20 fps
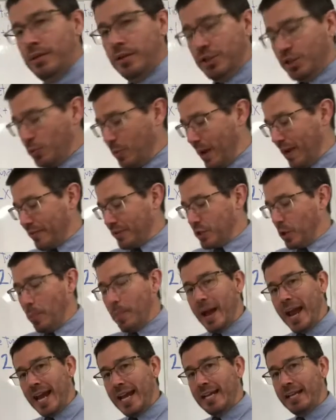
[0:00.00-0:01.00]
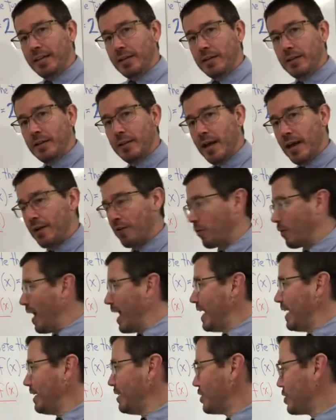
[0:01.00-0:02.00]
So we have a domain and a
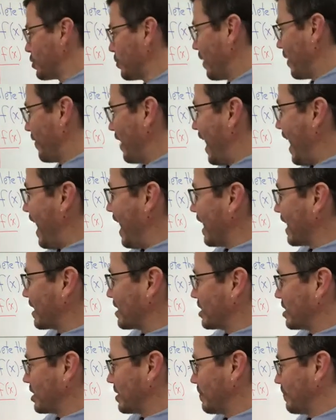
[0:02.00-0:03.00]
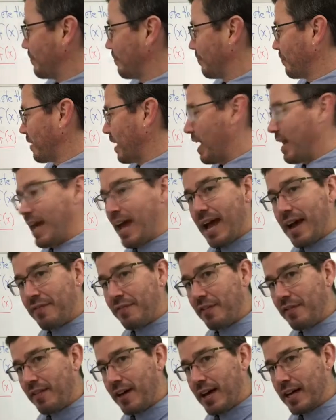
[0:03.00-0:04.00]
range. We have an X and an F
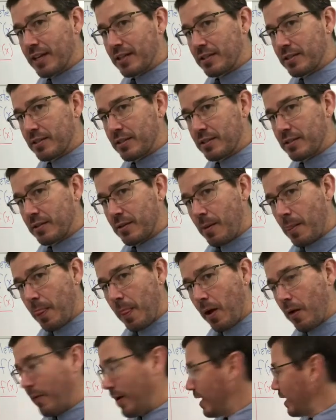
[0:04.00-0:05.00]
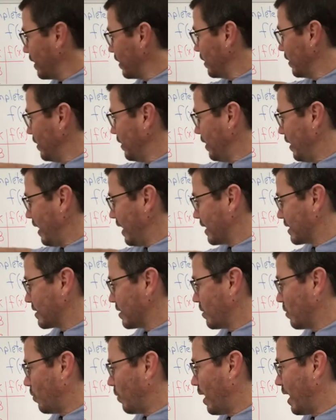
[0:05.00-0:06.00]
of X, all right? X
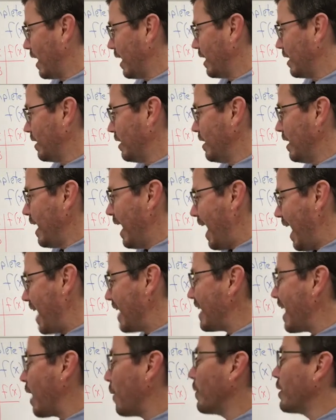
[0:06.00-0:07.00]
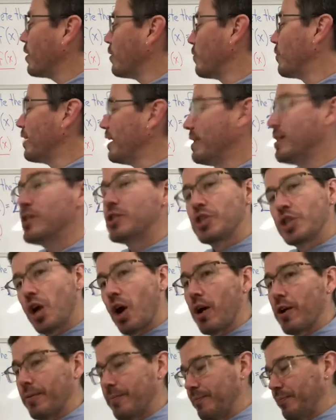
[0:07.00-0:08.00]
and a Y. And now we're gonna read the
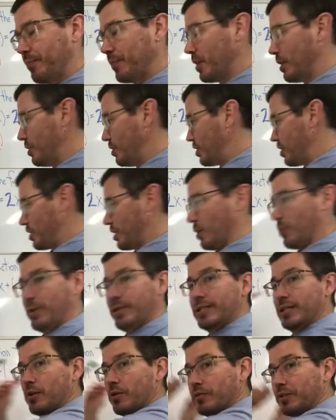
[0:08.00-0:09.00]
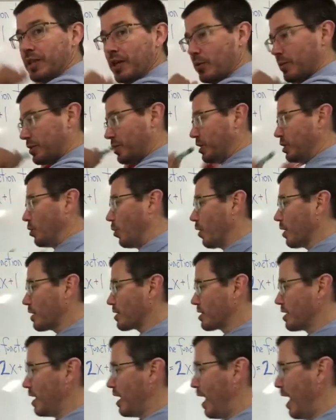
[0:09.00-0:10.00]
chart, just like we did over there with the
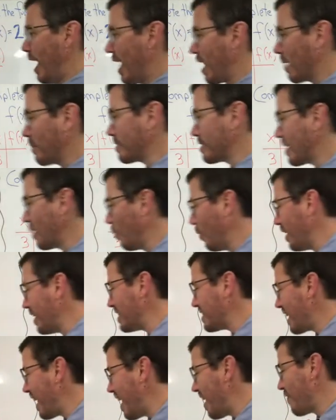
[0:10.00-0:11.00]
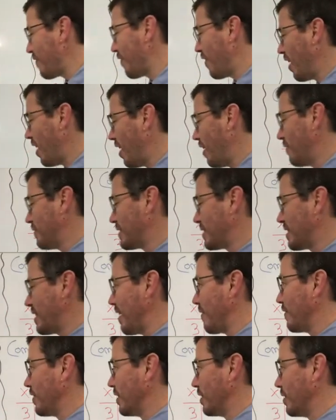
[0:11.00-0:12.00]
Yorks. And I'm gonna say, what is F of
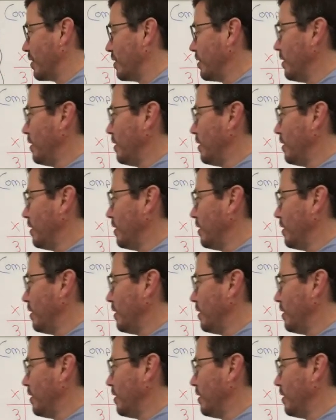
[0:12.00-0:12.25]
7?